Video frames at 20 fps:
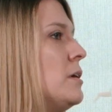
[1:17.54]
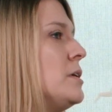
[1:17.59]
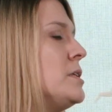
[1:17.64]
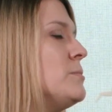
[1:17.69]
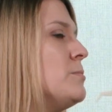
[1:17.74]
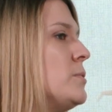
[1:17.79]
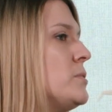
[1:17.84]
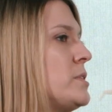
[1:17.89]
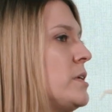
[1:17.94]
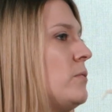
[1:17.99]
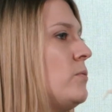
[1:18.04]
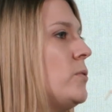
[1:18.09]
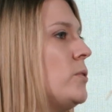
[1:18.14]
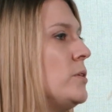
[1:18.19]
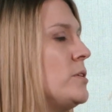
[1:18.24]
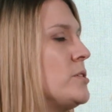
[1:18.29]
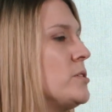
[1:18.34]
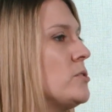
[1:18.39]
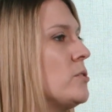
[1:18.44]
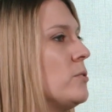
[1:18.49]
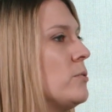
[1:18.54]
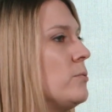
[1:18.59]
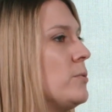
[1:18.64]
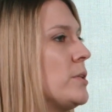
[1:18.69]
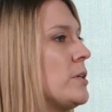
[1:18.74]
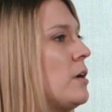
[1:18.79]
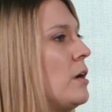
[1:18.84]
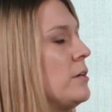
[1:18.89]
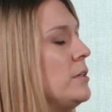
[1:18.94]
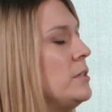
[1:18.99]
It's most helpful to start
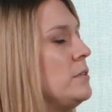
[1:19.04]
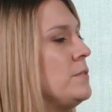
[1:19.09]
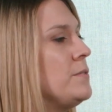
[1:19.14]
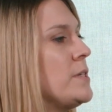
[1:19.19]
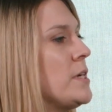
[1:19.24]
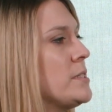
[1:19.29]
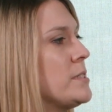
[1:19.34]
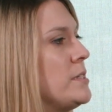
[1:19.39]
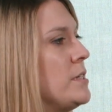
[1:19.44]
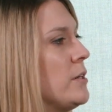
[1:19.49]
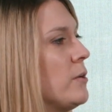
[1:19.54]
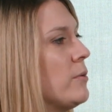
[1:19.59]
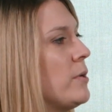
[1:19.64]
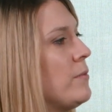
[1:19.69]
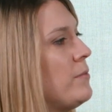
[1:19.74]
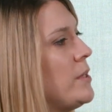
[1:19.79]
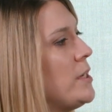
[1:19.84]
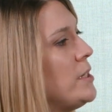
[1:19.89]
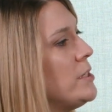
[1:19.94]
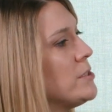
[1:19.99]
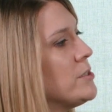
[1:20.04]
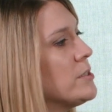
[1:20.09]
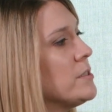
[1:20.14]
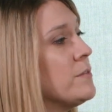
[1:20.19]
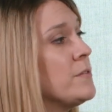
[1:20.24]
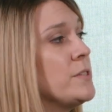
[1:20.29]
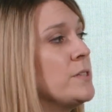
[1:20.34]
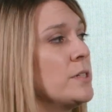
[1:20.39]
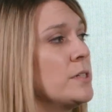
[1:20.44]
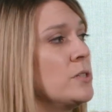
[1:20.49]
with cognitive testing around the ages
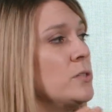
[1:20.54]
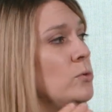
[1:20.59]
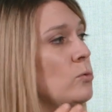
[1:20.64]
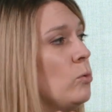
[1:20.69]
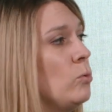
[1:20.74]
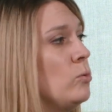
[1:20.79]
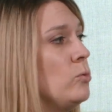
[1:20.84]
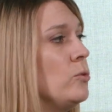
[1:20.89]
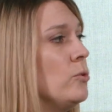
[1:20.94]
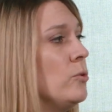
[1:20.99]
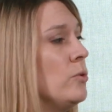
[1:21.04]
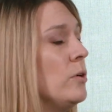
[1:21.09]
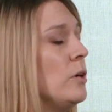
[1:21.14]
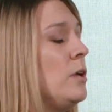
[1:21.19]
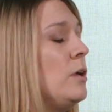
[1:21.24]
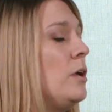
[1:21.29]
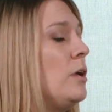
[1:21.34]
of 6 and older,